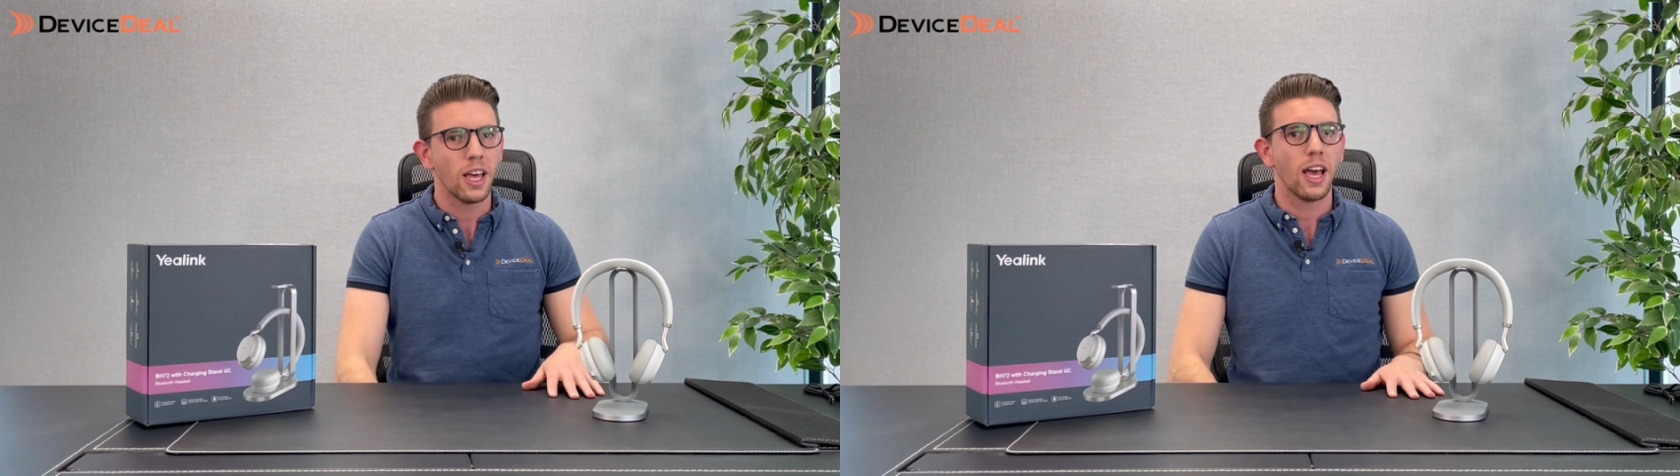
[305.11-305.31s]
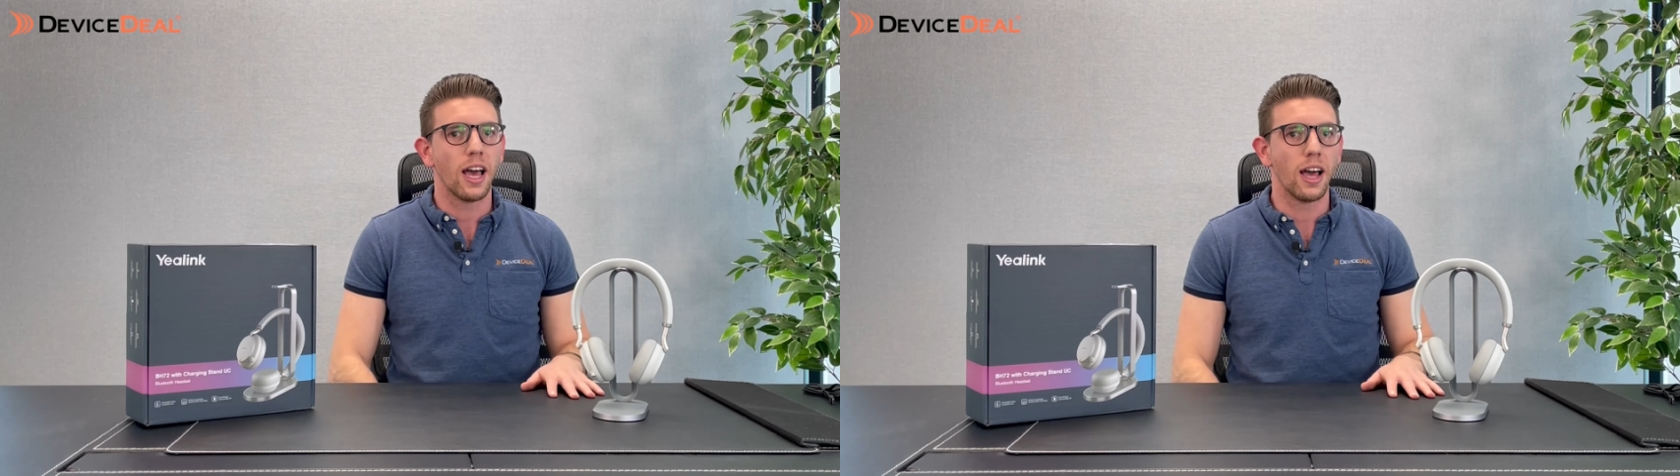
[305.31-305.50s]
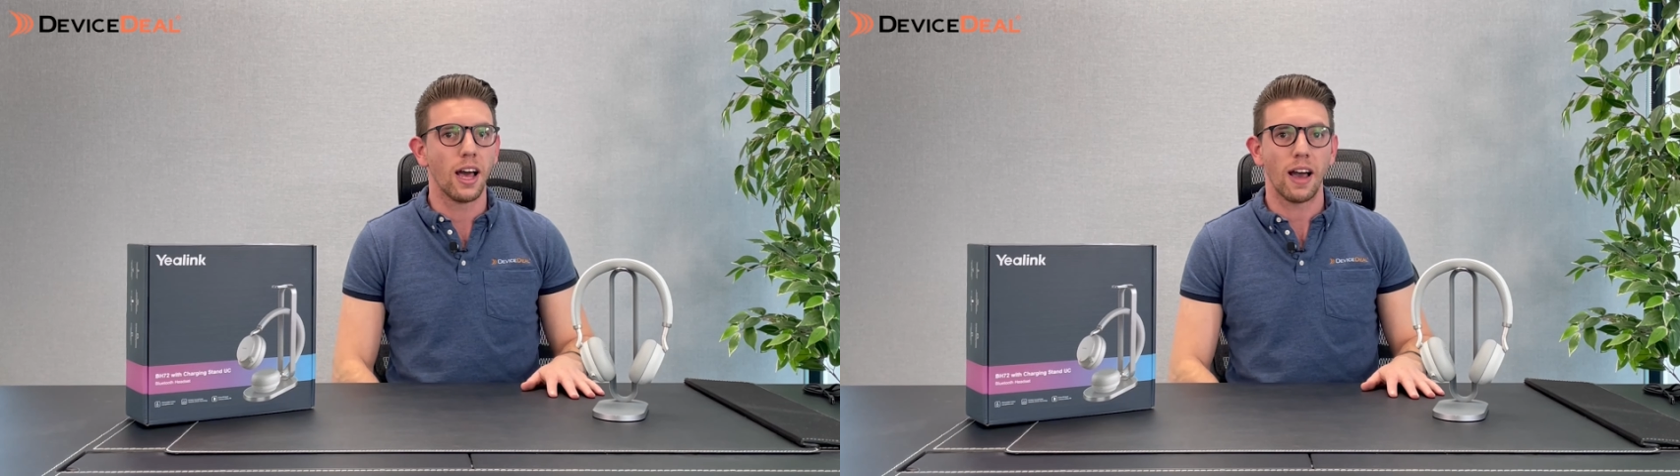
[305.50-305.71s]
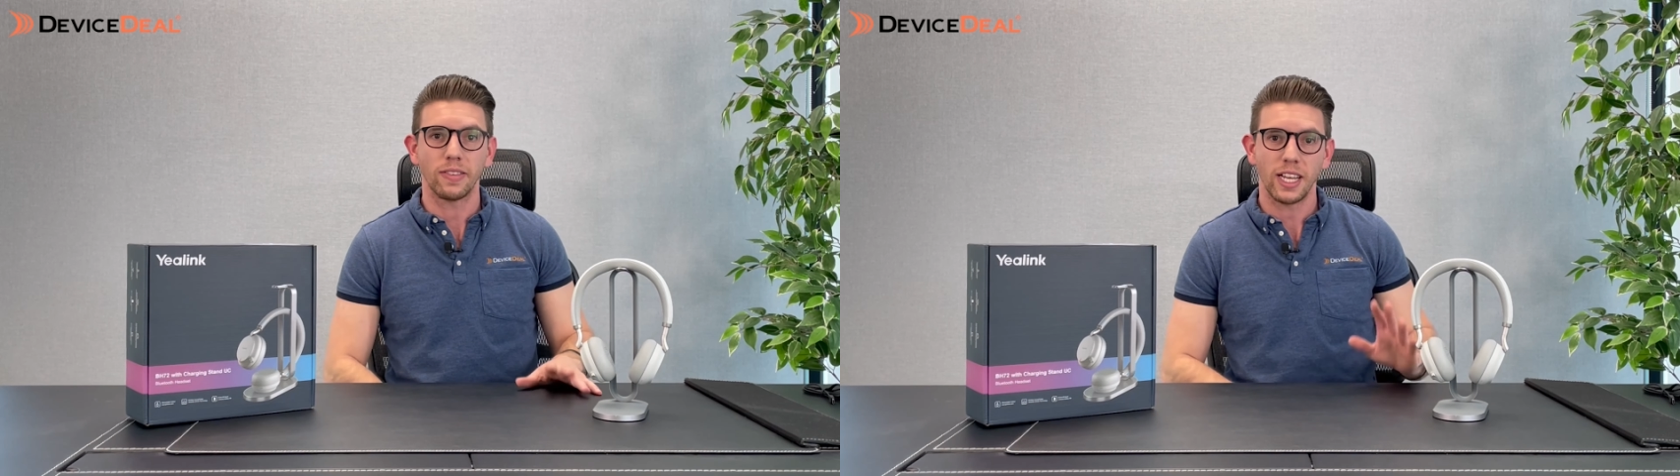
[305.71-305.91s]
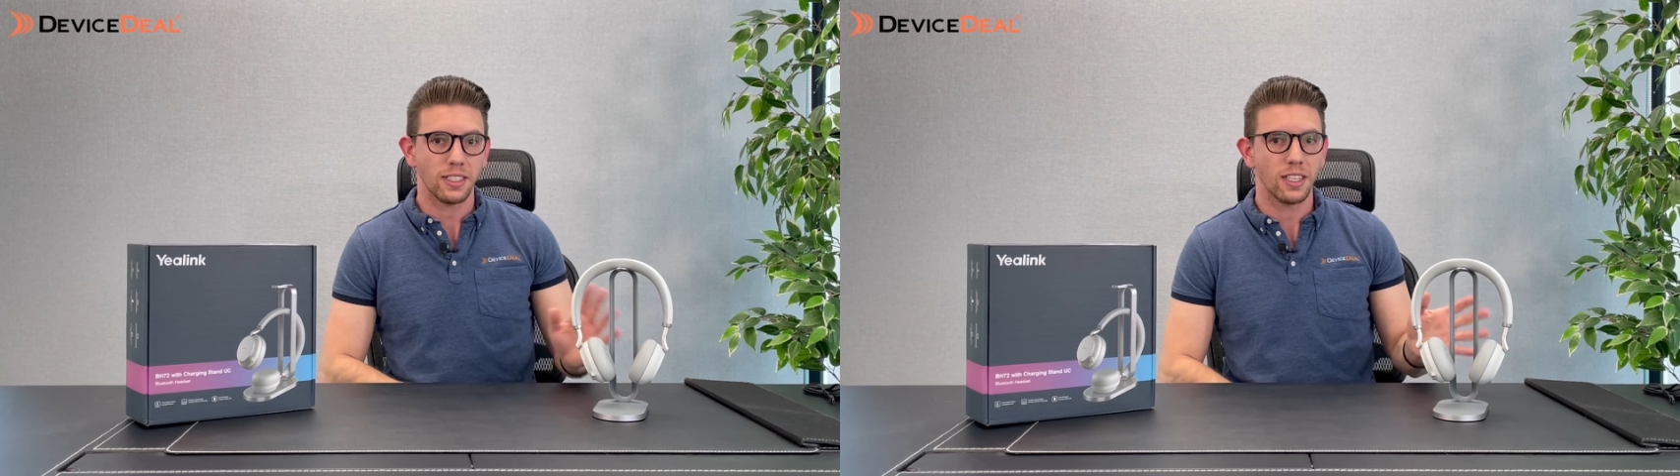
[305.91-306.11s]
I've
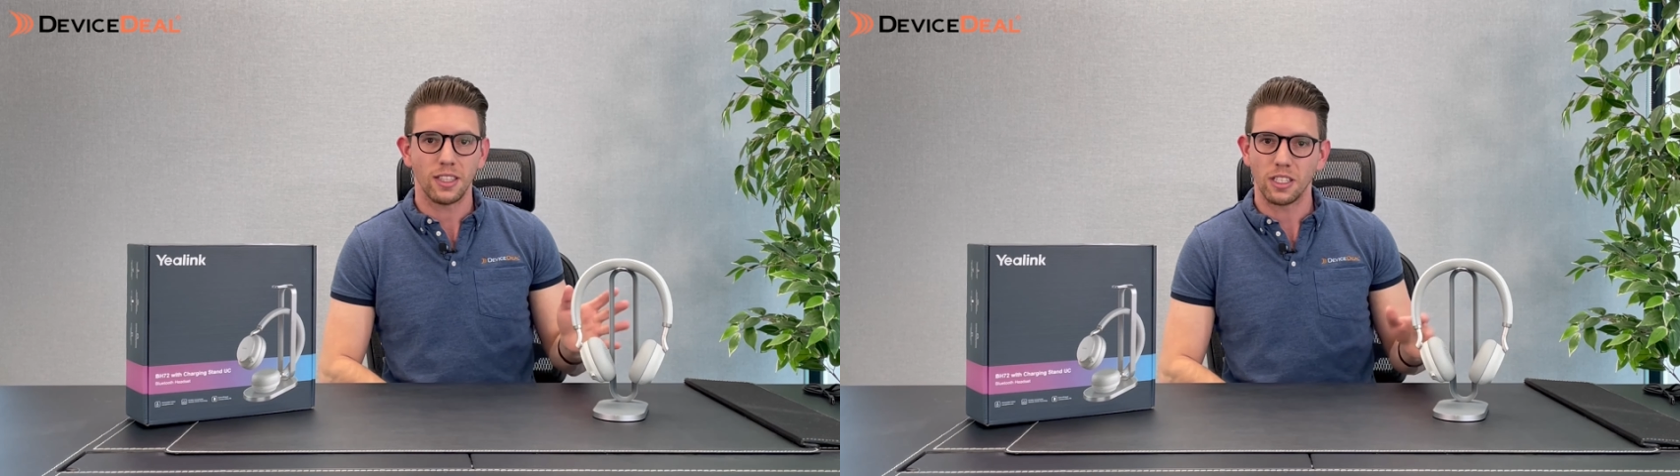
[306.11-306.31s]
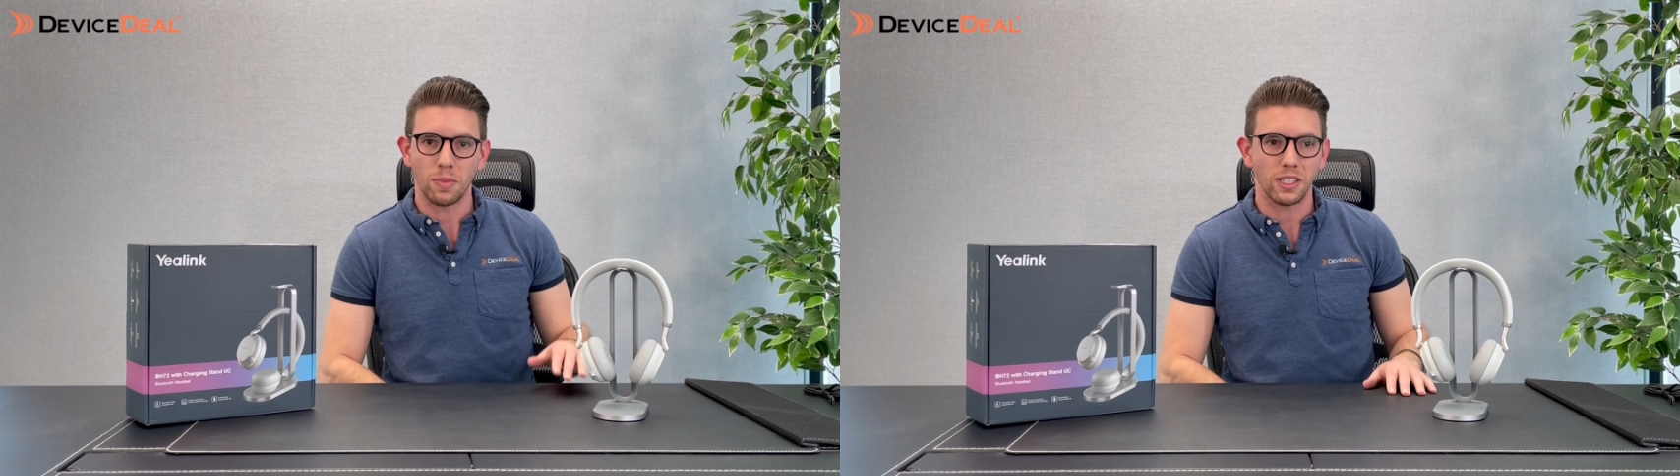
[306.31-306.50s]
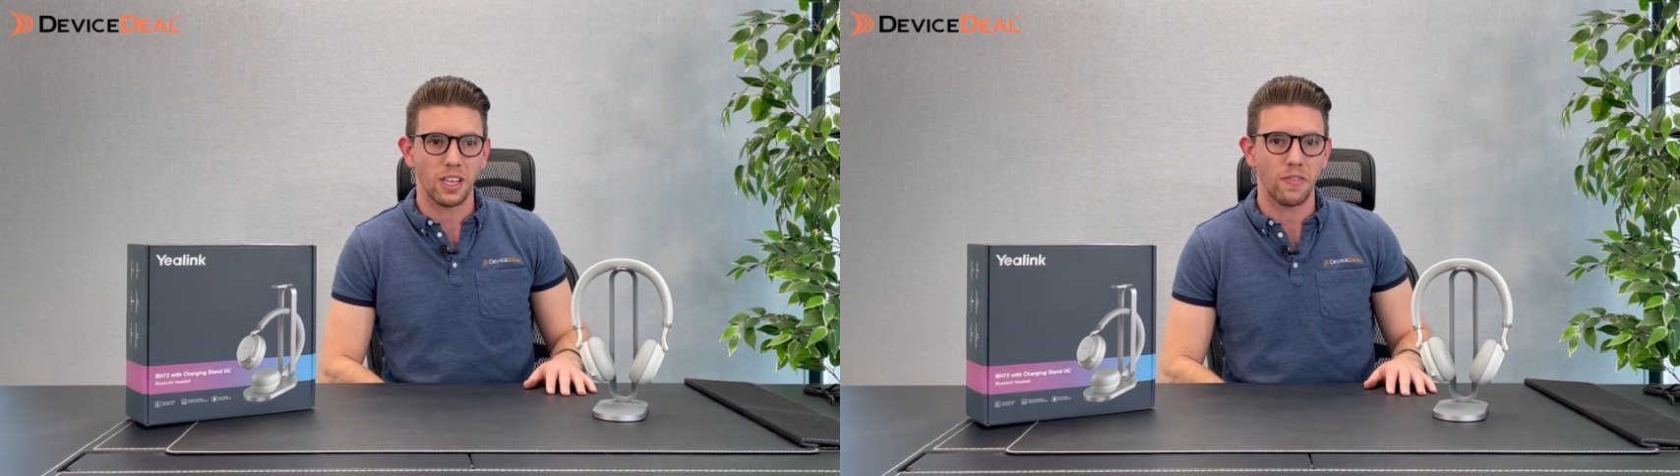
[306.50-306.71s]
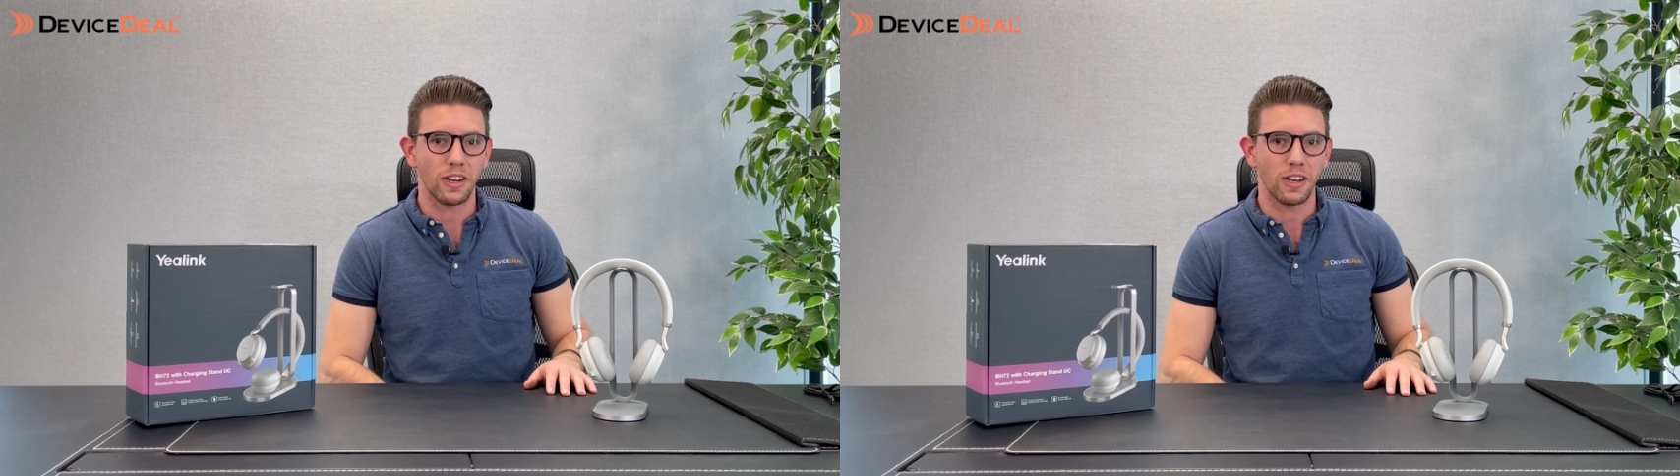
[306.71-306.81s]
tested this myself